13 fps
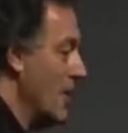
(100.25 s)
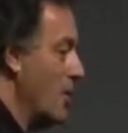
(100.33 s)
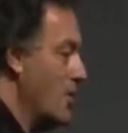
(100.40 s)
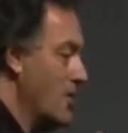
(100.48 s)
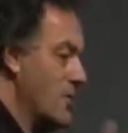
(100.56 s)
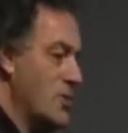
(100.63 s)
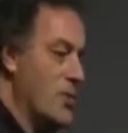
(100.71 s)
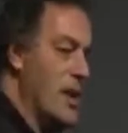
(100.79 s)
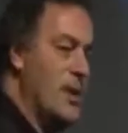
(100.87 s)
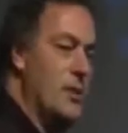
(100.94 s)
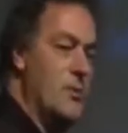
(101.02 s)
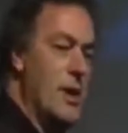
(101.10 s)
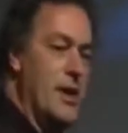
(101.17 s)
I also try
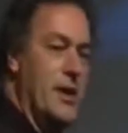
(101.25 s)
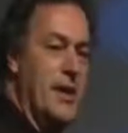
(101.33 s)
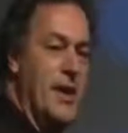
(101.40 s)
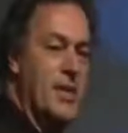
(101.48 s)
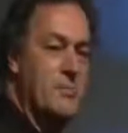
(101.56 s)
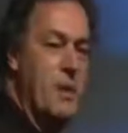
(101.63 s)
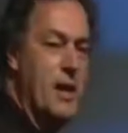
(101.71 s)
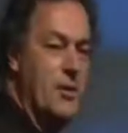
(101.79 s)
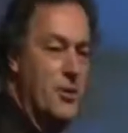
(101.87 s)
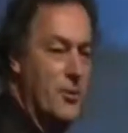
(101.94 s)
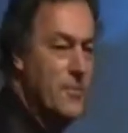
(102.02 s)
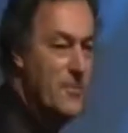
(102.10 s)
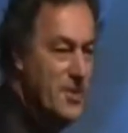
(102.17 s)
to recognize
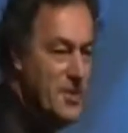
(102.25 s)
pattern.